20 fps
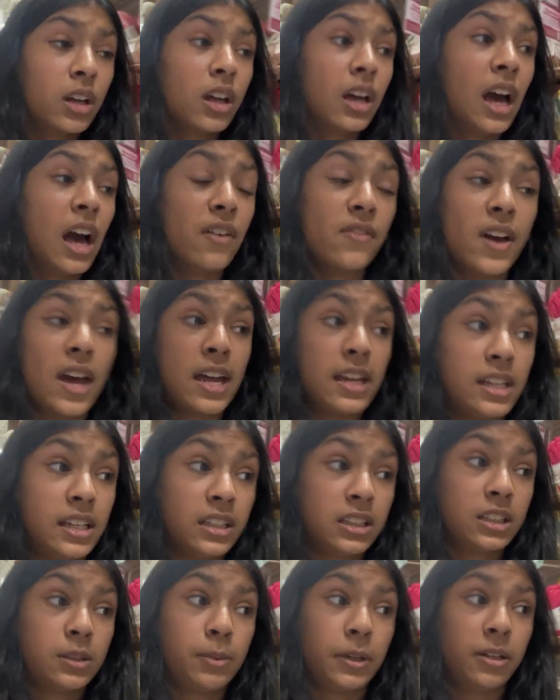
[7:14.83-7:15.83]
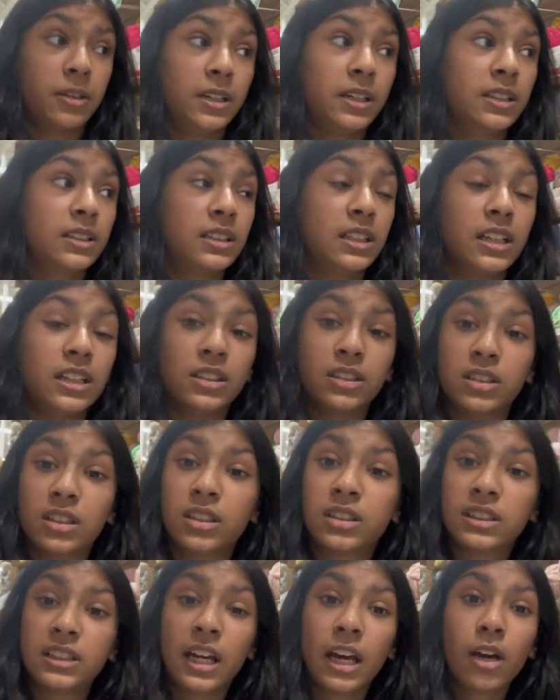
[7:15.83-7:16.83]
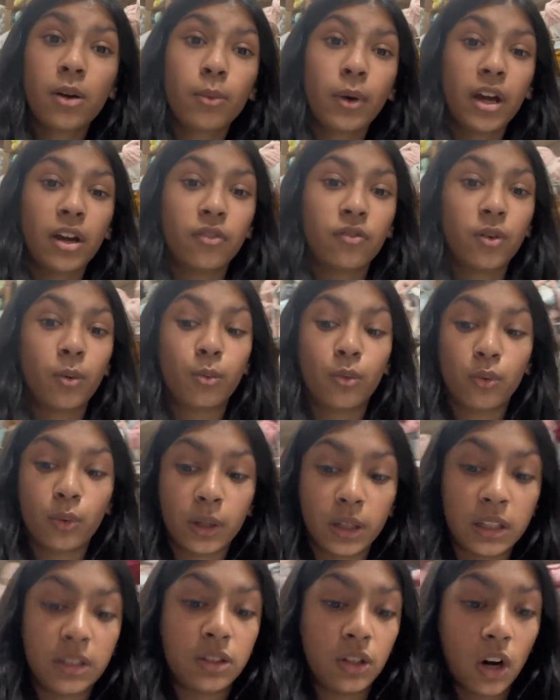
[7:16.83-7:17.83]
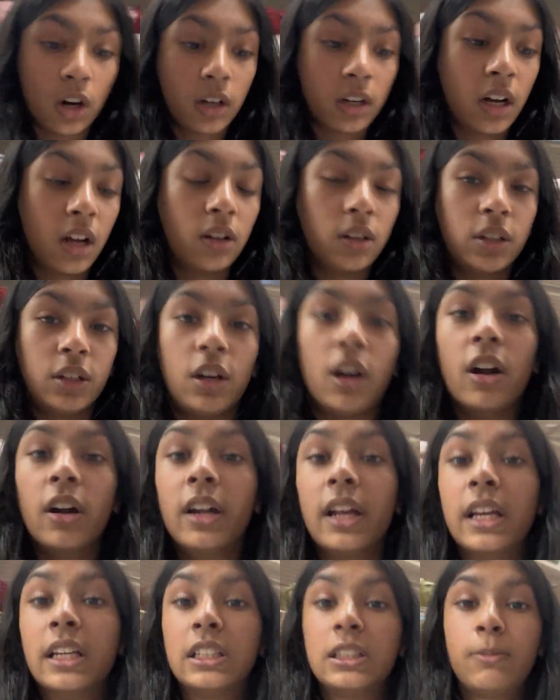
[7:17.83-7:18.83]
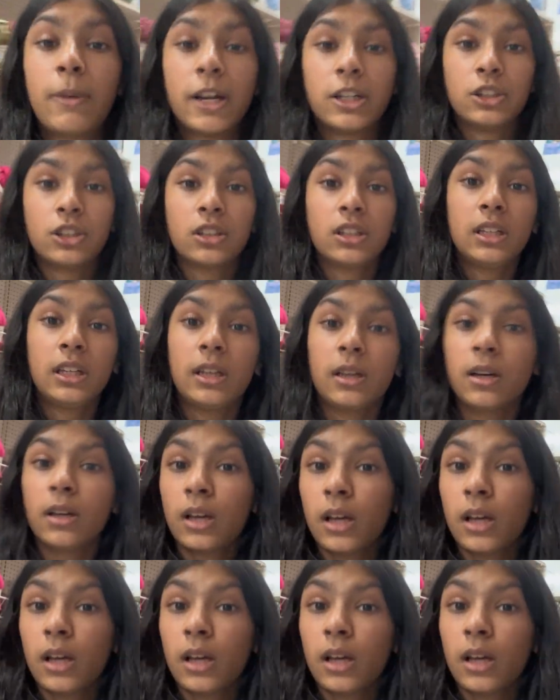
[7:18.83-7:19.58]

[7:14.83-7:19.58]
have any experience, is stay away from really dark color yarn, especially